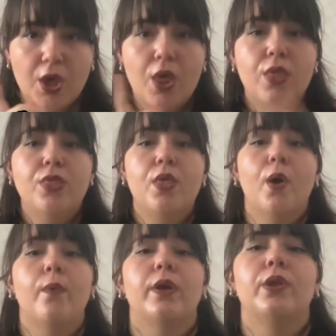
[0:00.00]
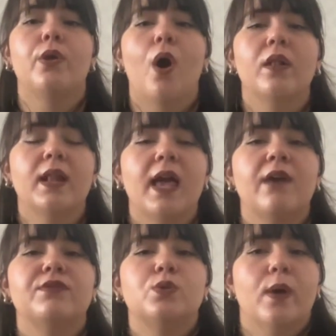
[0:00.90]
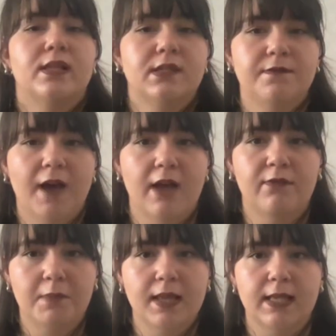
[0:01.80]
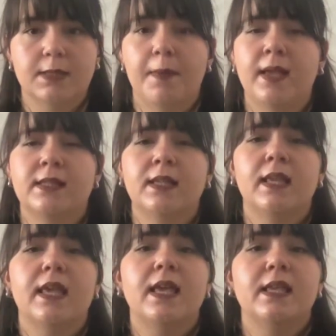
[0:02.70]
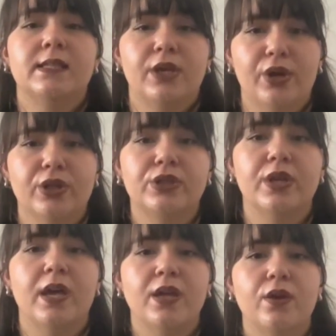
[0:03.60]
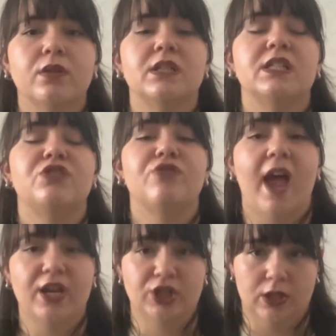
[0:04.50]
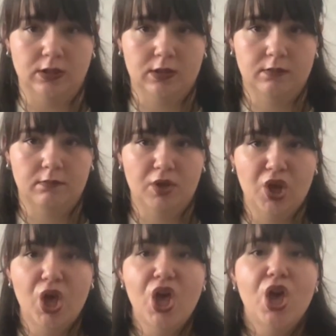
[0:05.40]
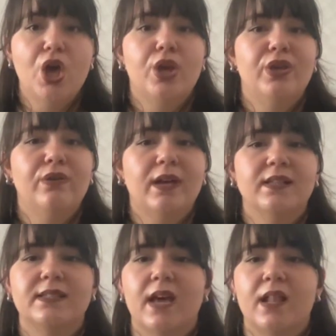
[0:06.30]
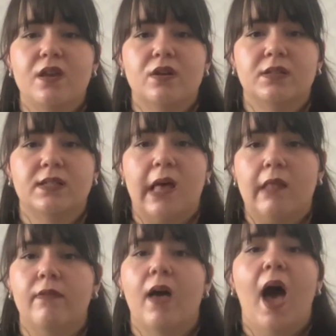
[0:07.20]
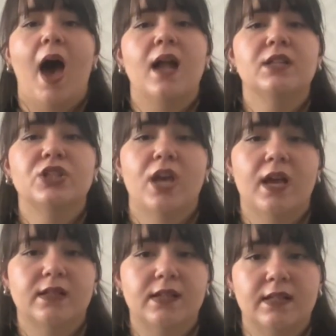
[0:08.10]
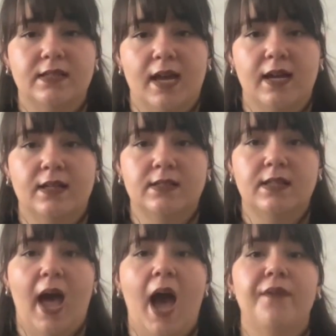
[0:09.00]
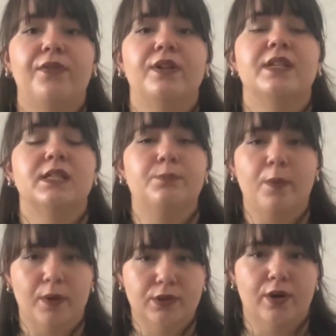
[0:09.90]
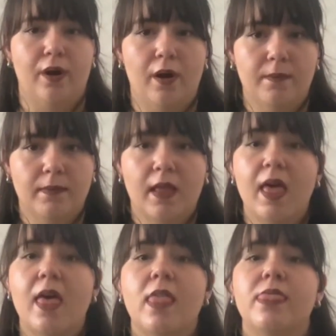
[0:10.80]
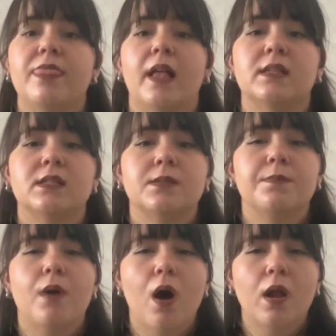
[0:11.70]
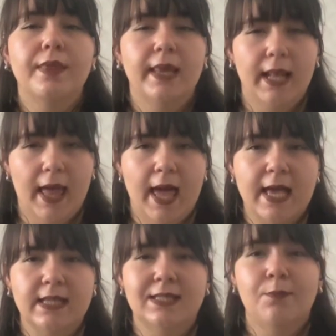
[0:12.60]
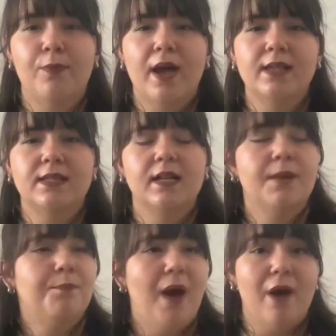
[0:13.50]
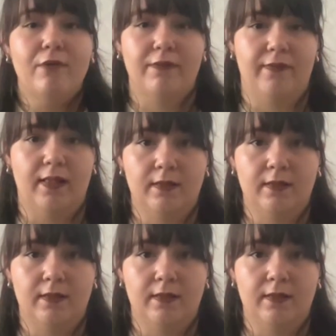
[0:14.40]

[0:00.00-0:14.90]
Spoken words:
Knowing you only have 25 minutes makes it easier to ignore distractions. You can tell yourself, I'll check the text after this Pomodoro. That small delay is surprisingly powerful.